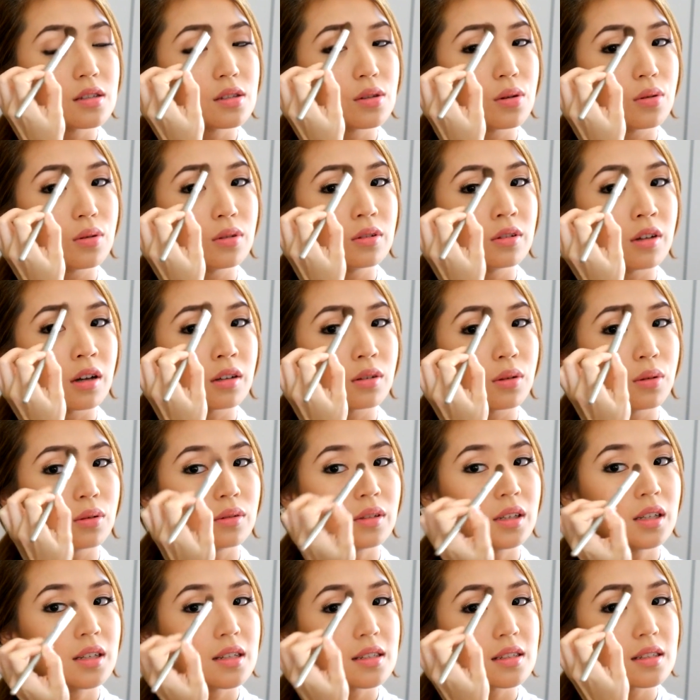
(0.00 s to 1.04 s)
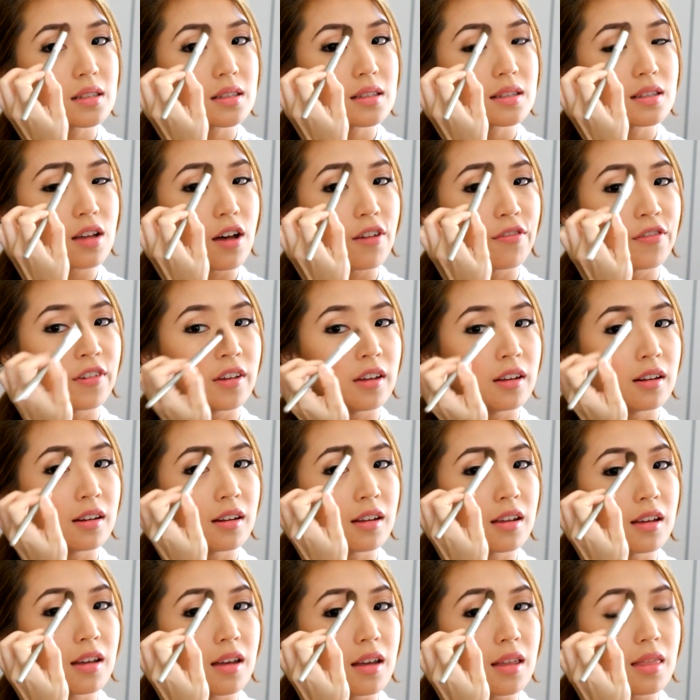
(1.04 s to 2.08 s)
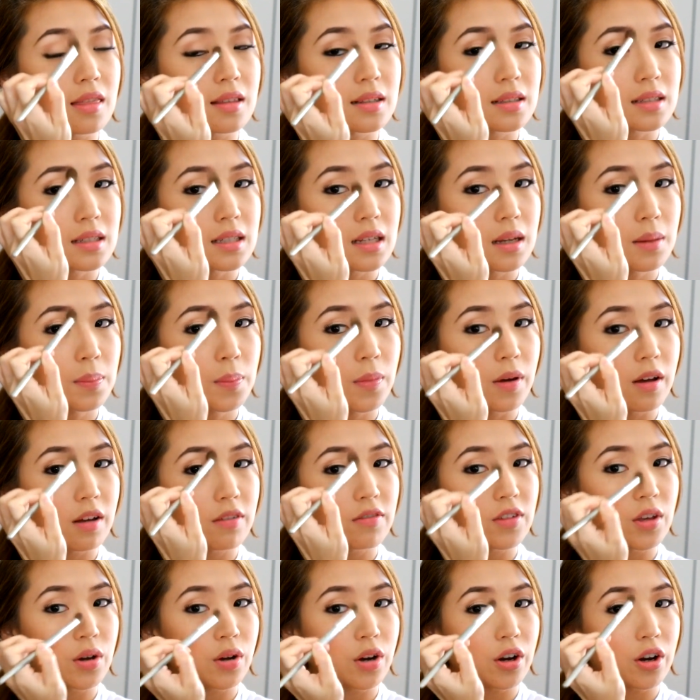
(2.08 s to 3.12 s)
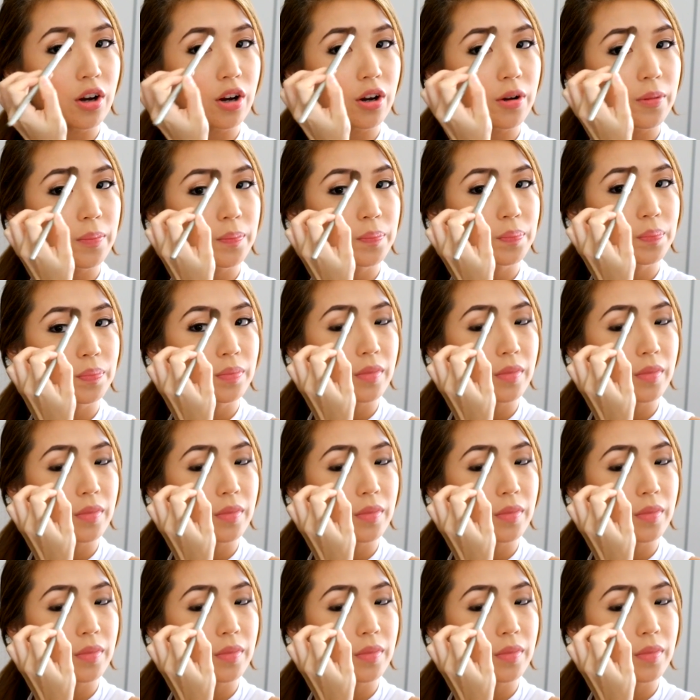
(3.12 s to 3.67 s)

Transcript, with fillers: So not only does it soften the tip of your,